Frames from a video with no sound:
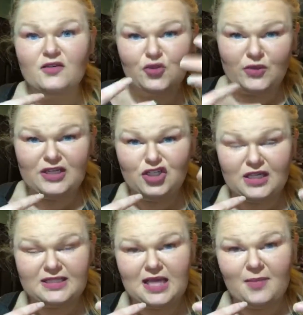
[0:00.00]
those
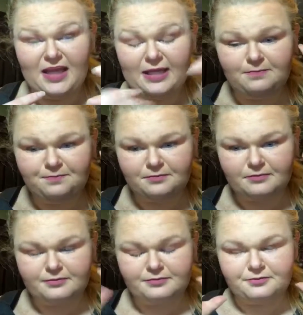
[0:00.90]
screenshots coming in,
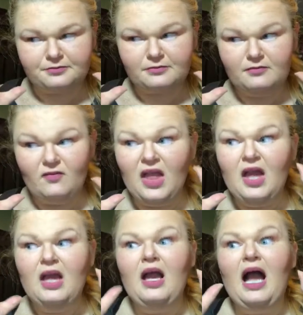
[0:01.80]

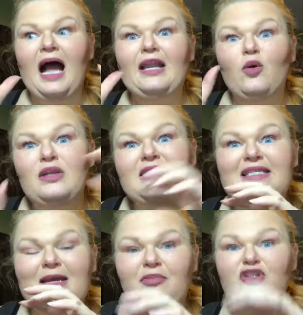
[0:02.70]
I don't want the
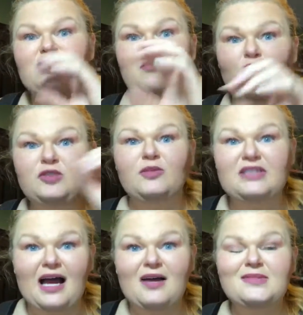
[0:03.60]
same person multiple
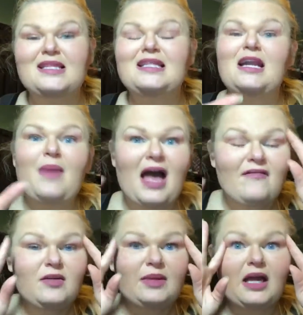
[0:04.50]
times, and then I'm
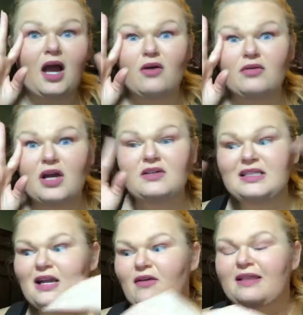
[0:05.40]
having to be like, oh no,
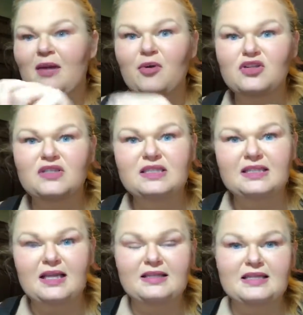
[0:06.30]
did I write that
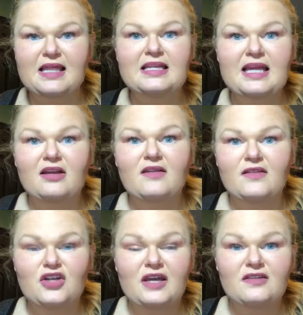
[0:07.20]
person's thing down
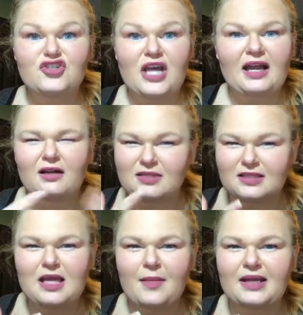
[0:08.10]
in the shout out?
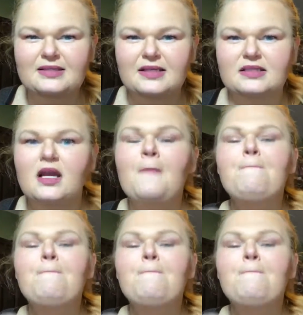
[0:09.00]
Does that make sense?